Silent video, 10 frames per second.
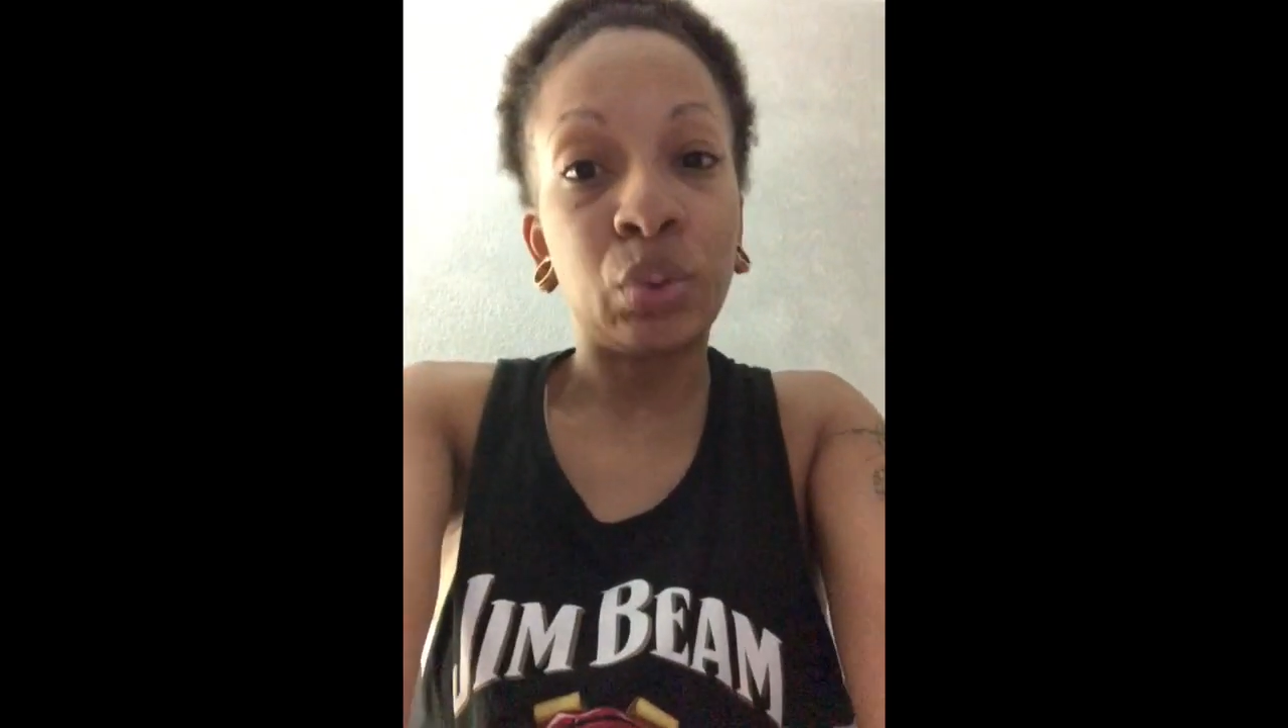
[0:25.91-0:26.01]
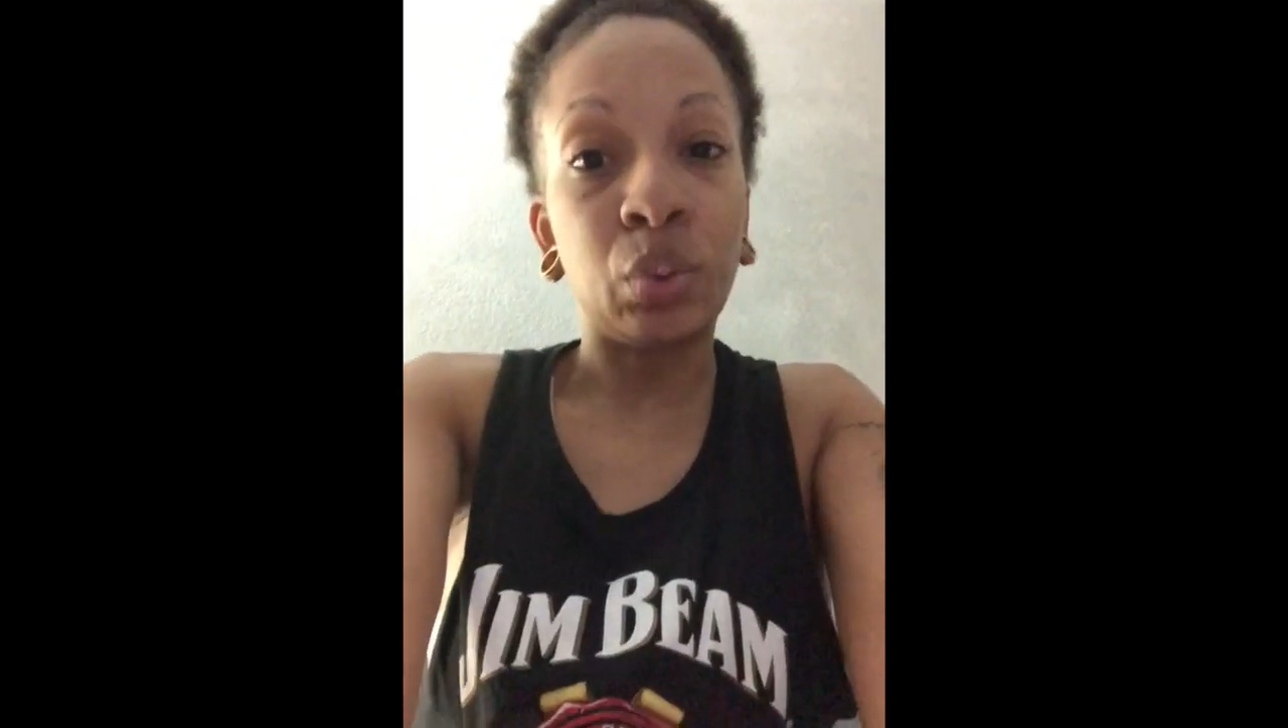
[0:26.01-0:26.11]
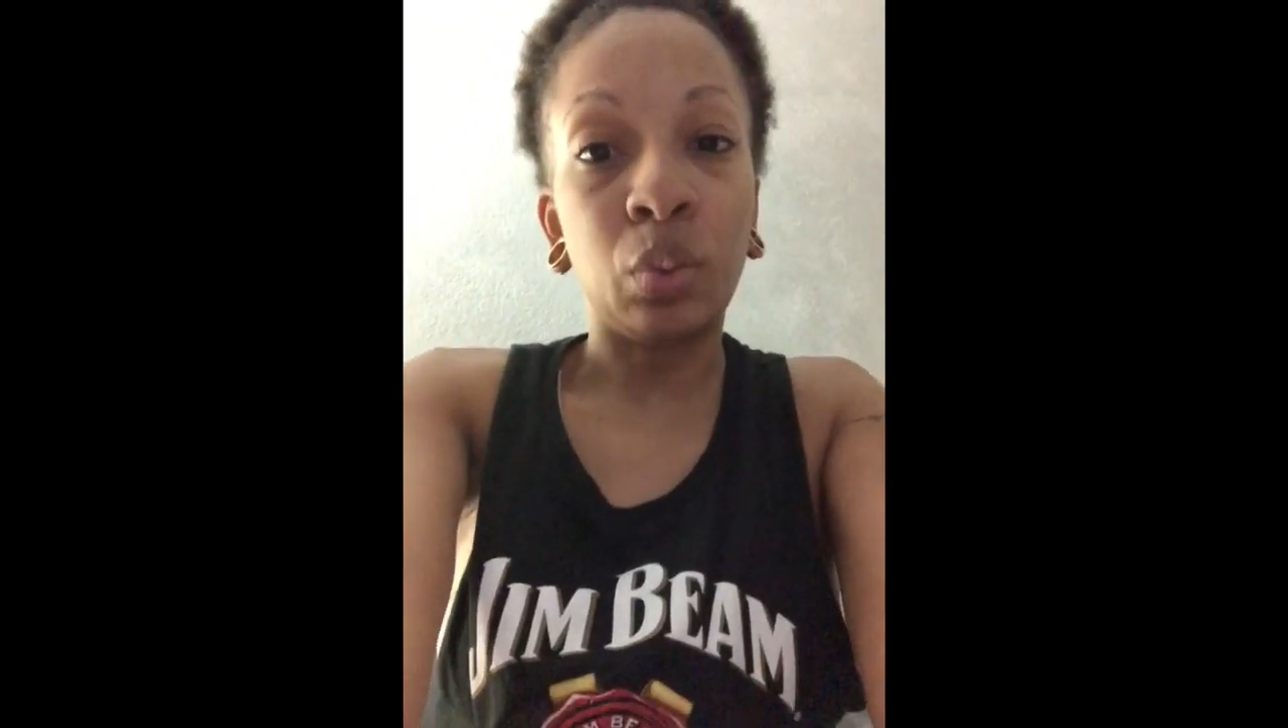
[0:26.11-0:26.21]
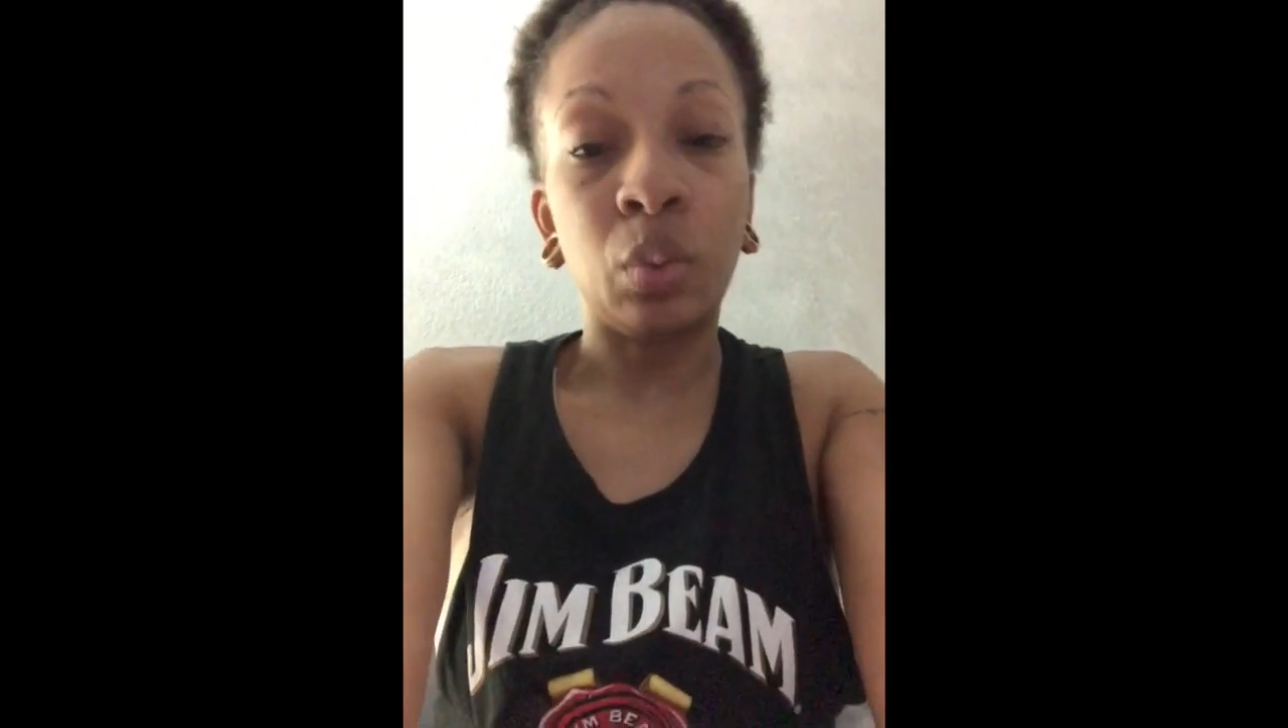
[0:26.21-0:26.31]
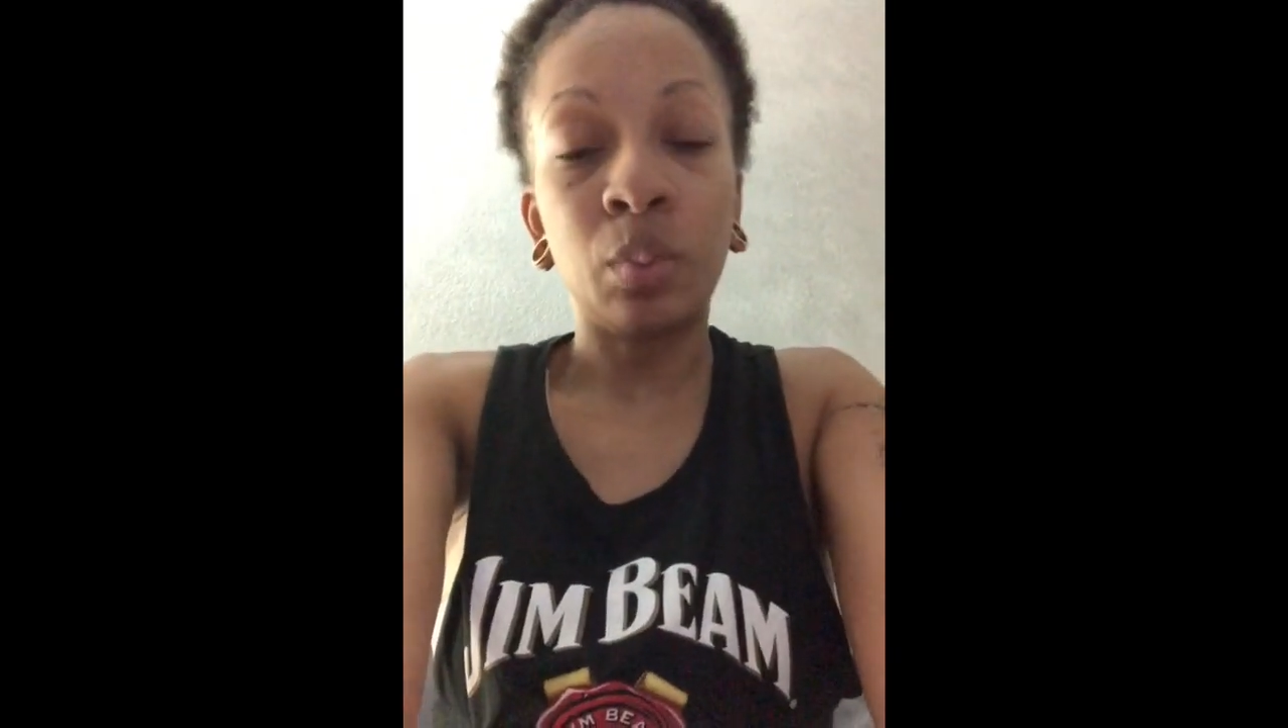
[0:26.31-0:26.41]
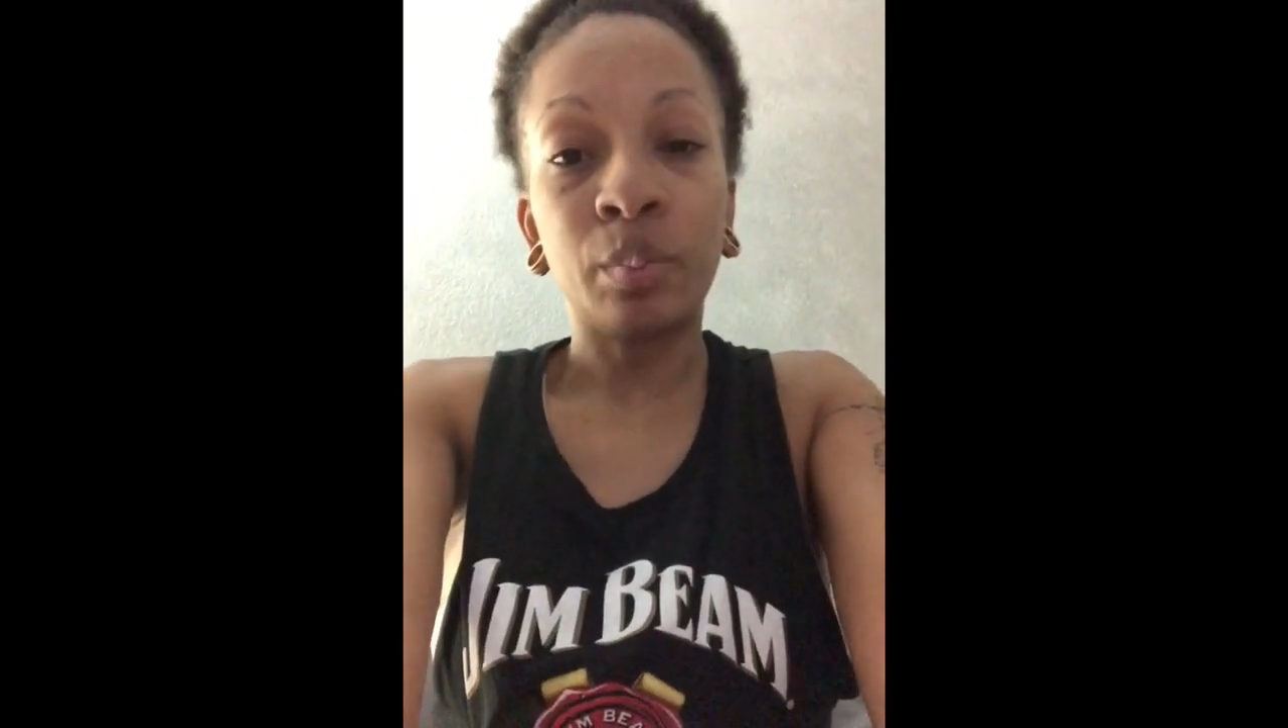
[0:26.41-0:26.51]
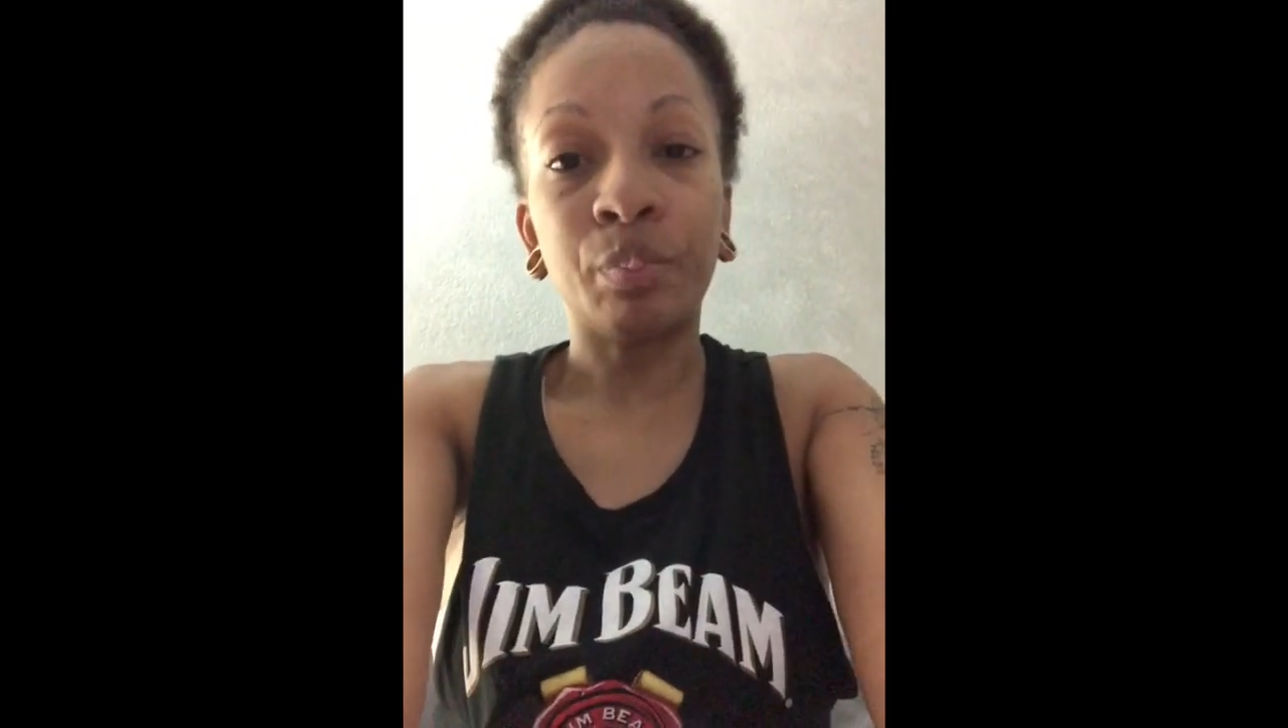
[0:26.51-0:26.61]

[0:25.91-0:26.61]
to